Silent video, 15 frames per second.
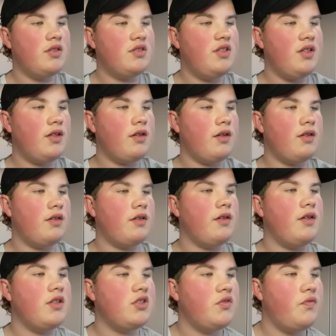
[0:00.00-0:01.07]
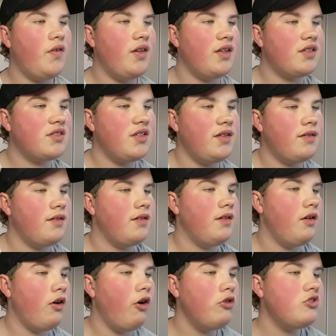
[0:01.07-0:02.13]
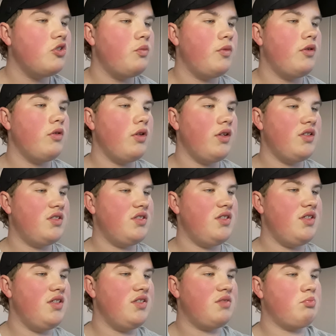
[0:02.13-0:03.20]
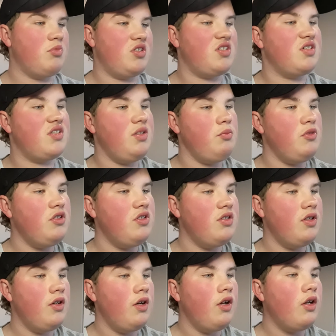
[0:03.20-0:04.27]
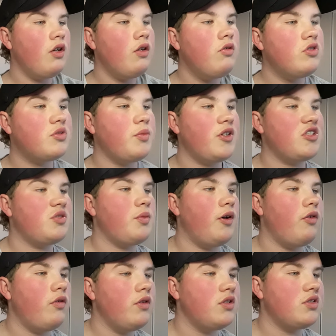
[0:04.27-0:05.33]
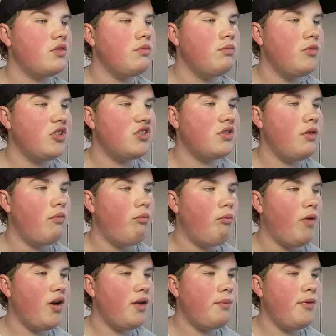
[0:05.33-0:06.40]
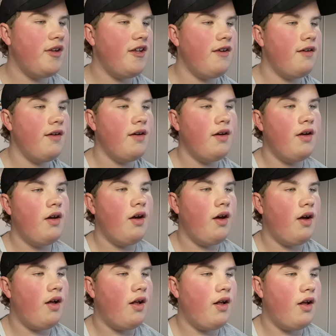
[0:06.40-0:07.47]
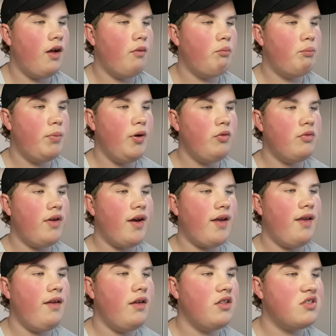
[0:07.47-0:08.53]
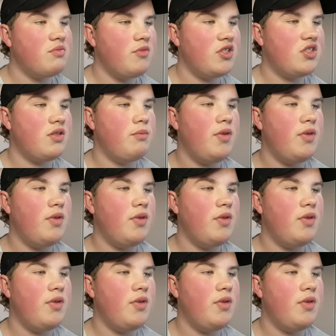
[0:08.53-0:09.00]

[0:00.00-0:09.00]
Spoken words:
Zeke Linder is Felix Letter, Austin Willis is Mr. Simmons, Lewis Maxwell is Miss Moneypenny, Bill Nagy is Mr.